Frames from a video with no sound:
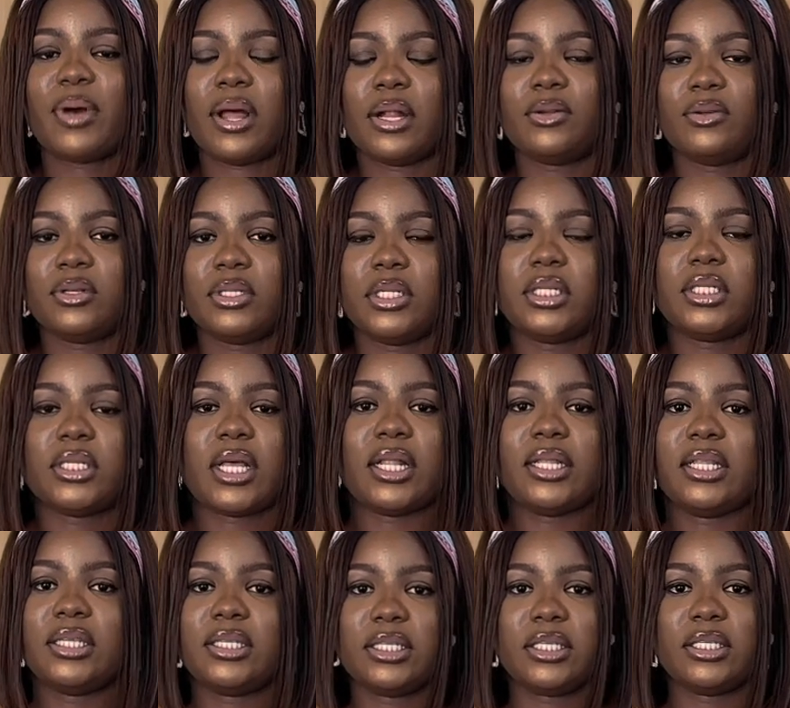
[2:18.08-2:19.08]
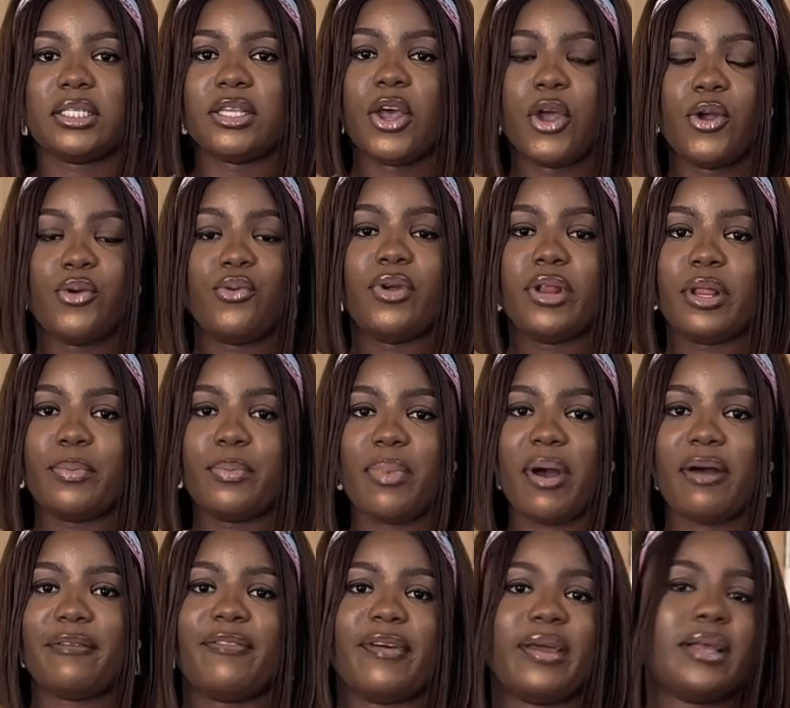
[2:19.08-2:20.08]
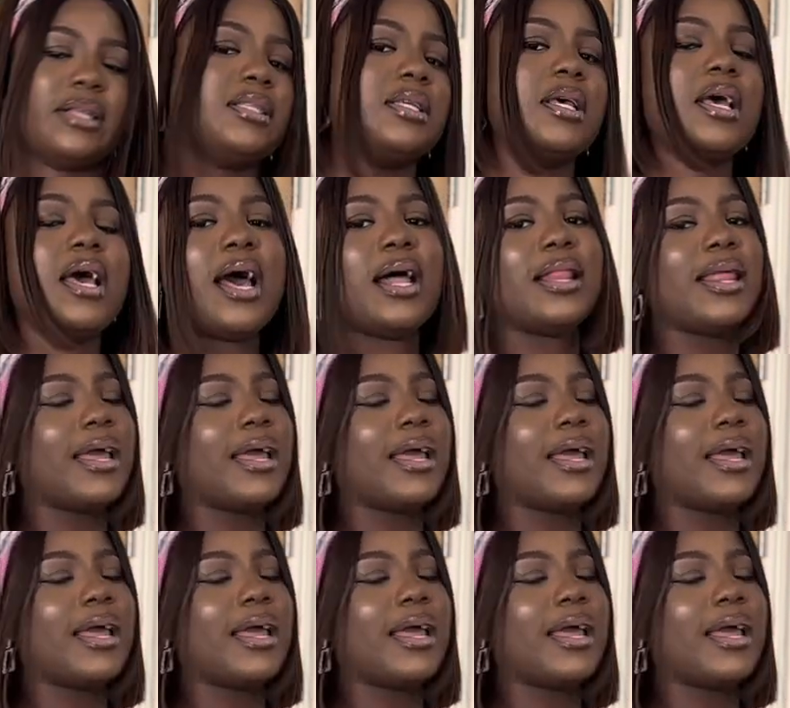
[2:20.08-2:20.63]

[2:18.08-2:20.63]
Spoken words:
band on it. And this is really perfect. I